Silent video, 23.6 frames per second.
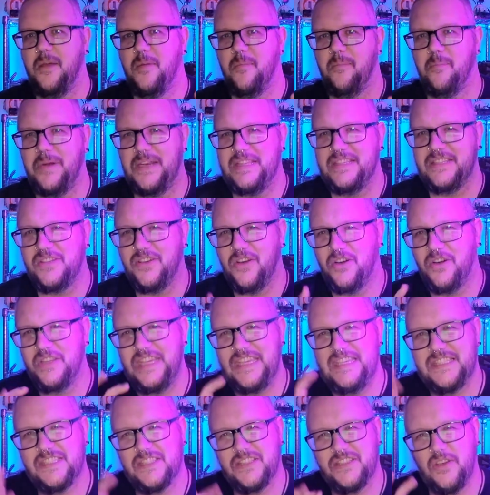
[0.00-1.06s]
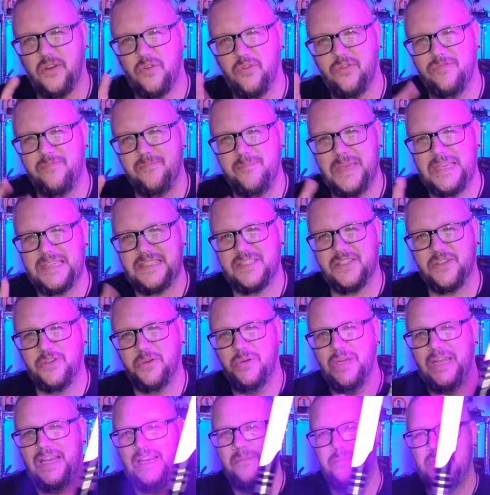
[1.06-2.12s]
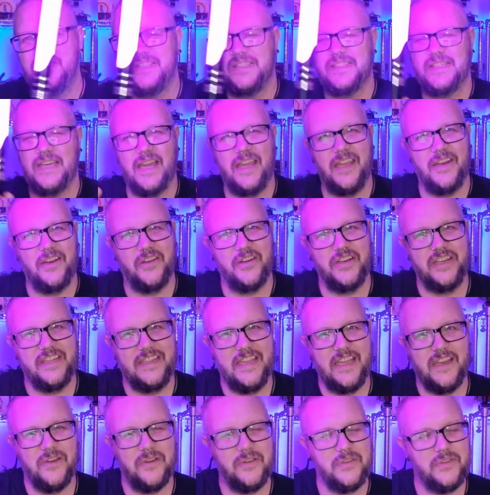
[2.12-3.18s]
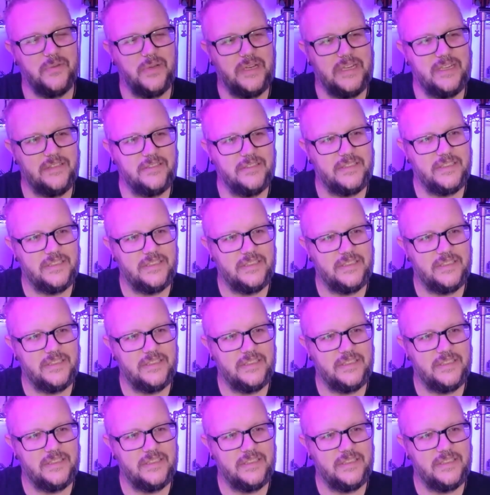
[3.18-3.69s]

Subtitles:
But it's got these sort of mystical elements going on in there as well.